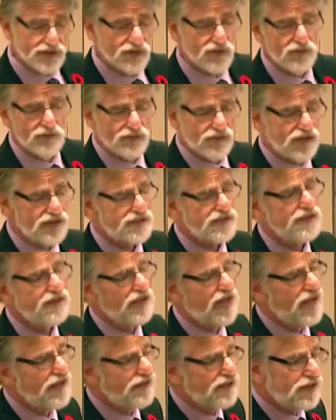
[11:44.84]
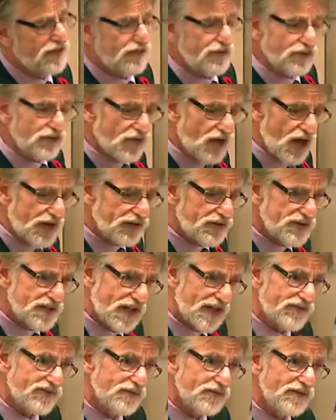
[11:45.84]
your own breast, and the doctors
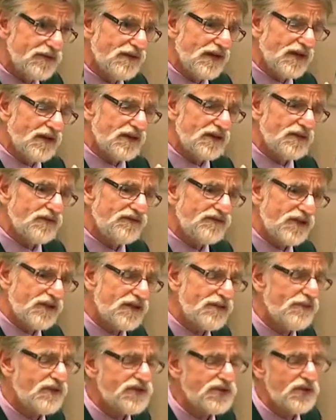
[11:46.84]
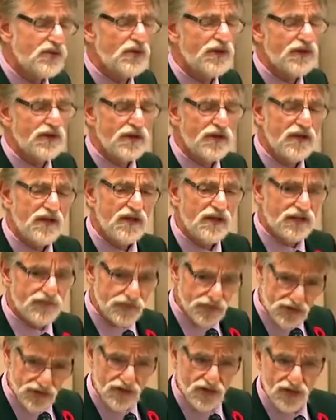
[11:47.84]
have to be very much aware of
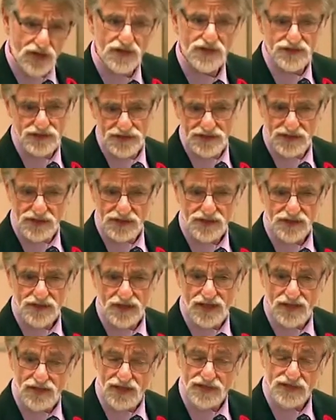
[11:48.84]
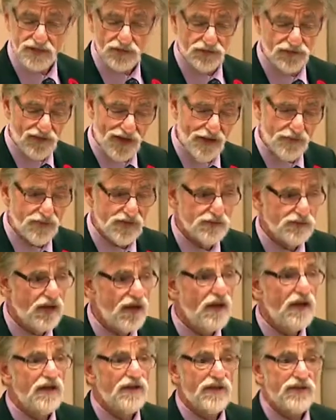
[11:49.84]
your consciousness. And then so fibrous
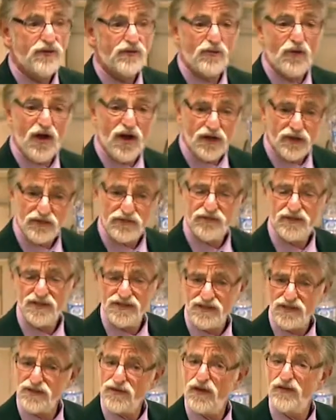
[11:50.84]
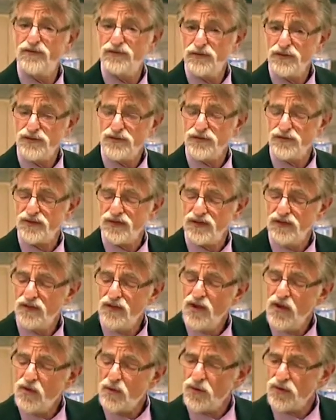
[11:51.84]
thermography is a future thing
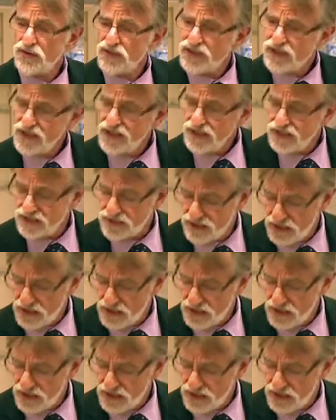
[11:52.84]
where heat,